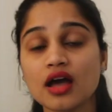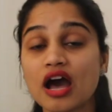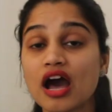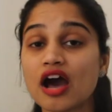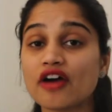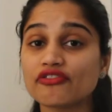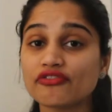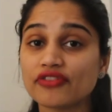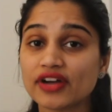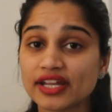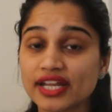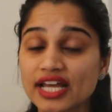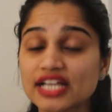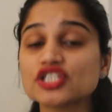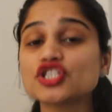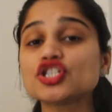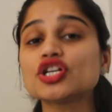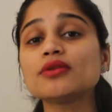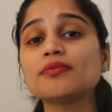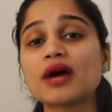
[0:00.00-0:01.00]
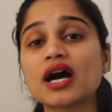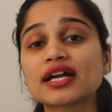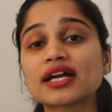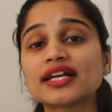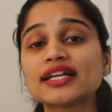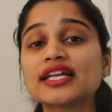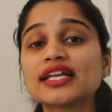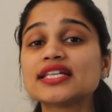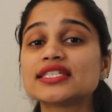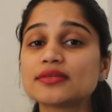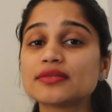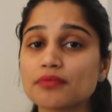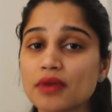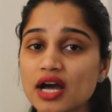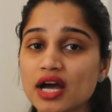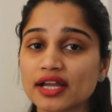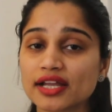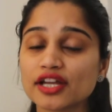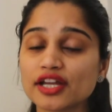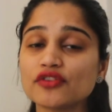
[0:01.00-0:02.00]
A financial market is a
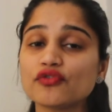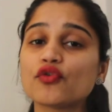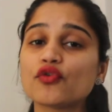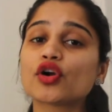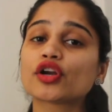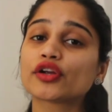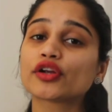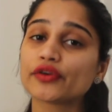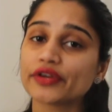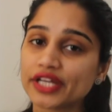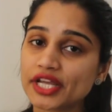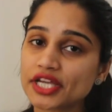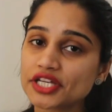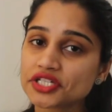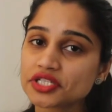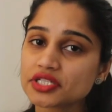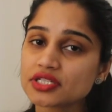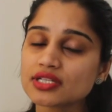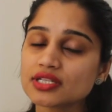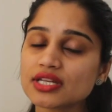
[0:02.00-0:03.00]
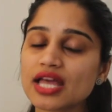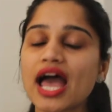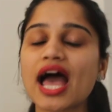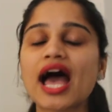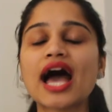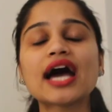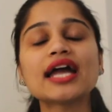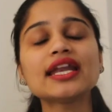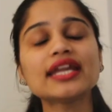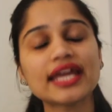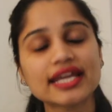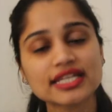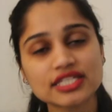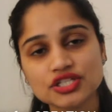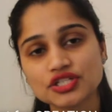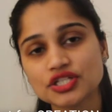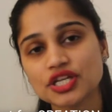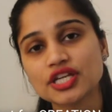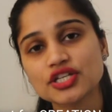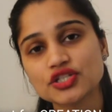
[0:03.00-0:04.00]
market for creation and
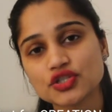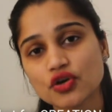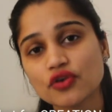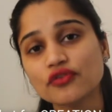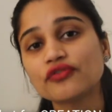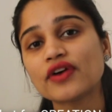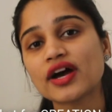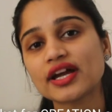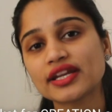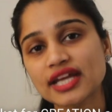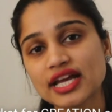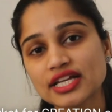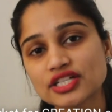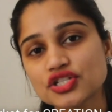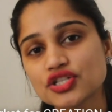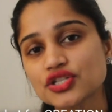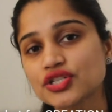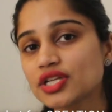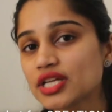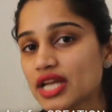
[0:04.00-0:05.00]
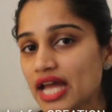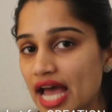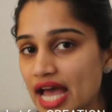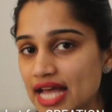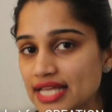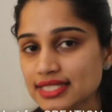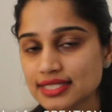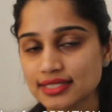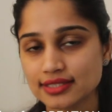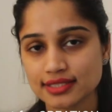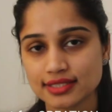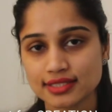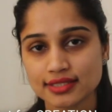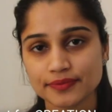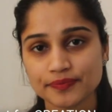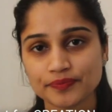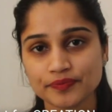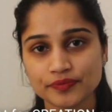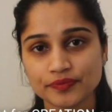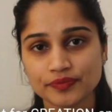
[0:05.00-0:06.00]
exchange of financial assets.
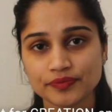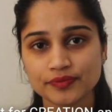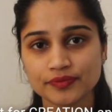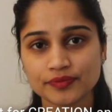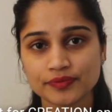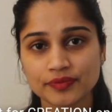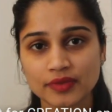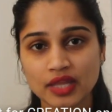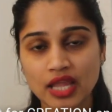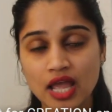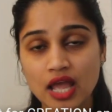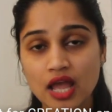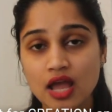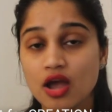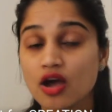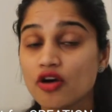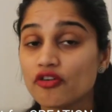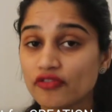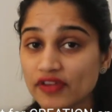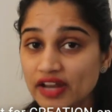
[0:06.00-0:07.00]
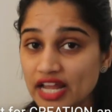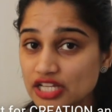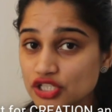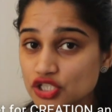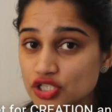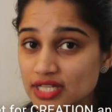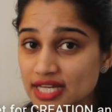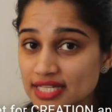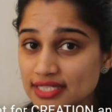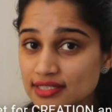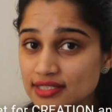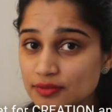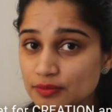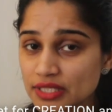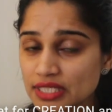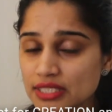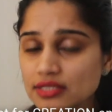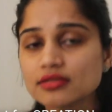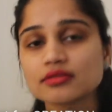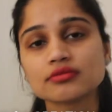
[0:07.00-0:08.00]
Financial assets
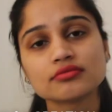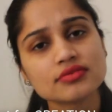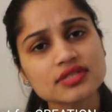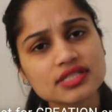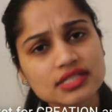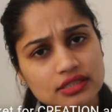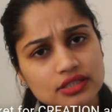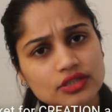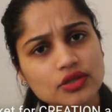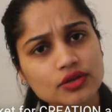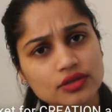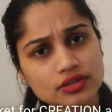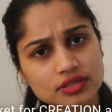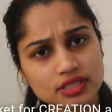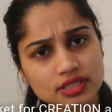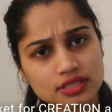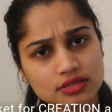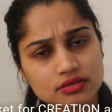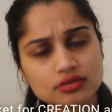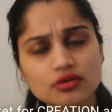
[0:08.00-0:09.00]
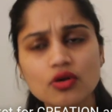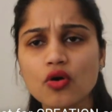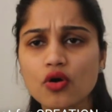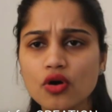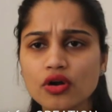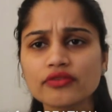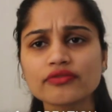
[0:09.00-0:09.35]
means securities or